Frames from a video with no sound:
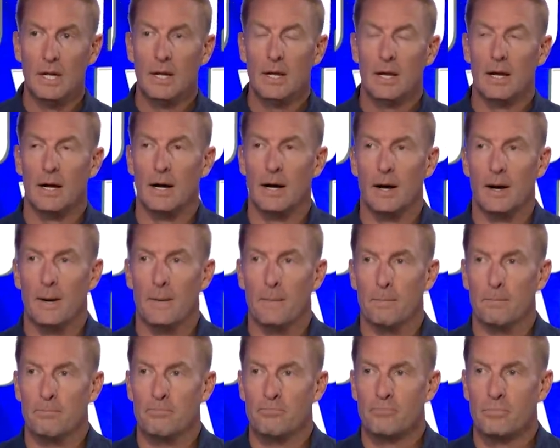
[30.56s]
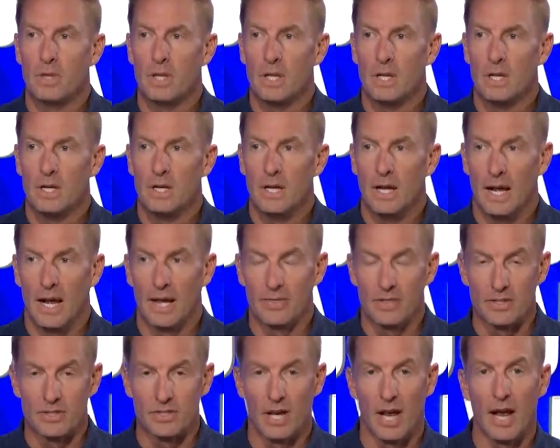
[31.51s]
At
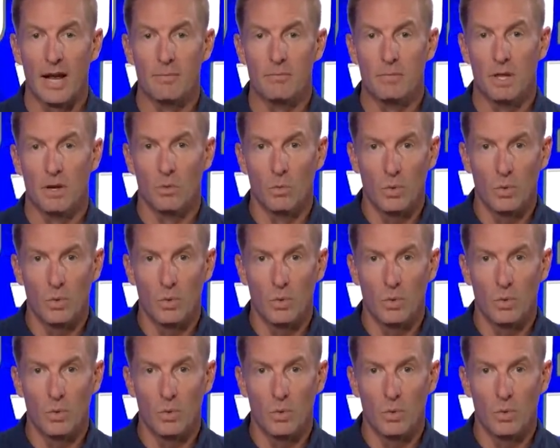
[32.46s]
the time that